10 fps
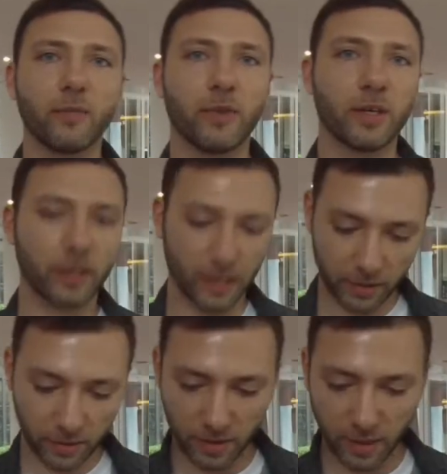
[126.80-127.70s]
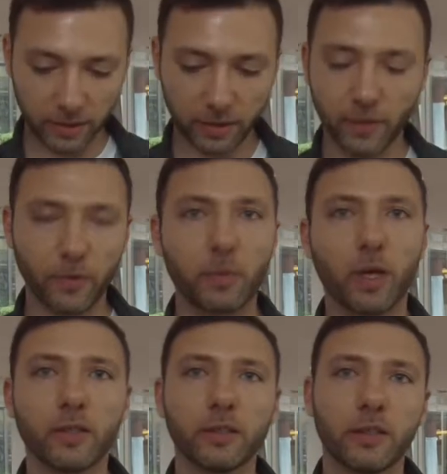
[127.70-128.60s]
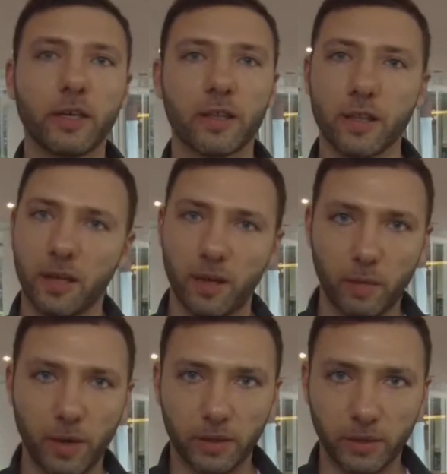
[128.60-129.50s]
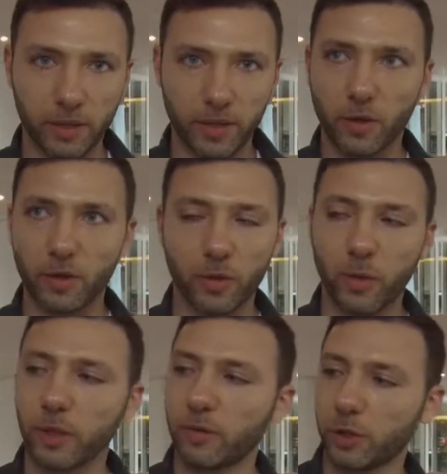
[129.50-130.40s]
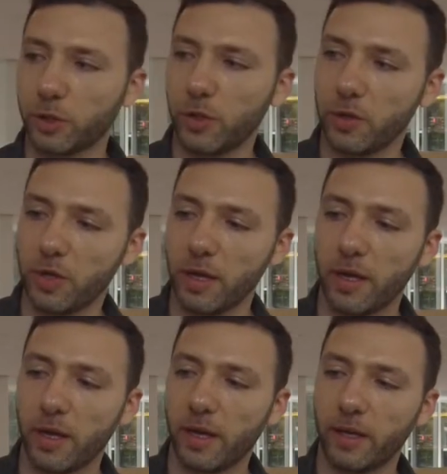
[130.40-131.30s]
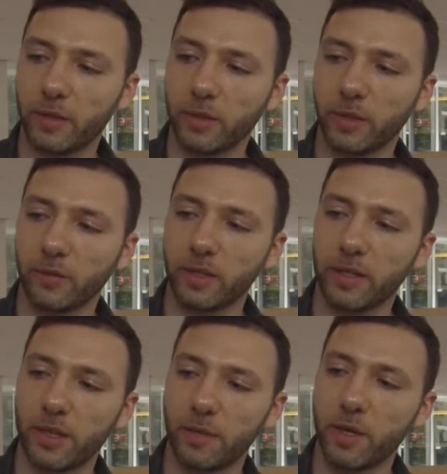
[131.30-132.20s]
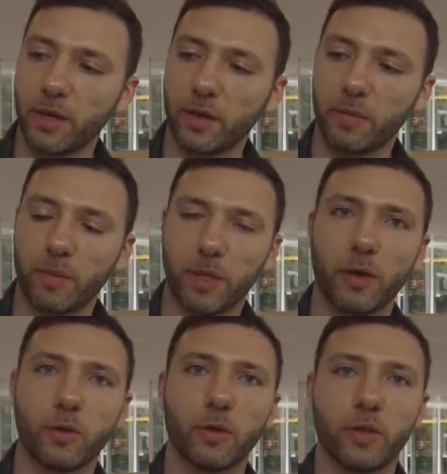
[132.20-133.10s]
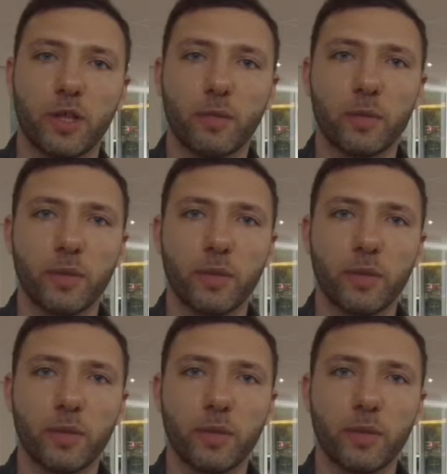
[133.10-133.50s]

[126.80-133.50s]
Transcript: I'm wearing a slightly different model than this, but this is also one of our shirts, and you can really see me. You can see my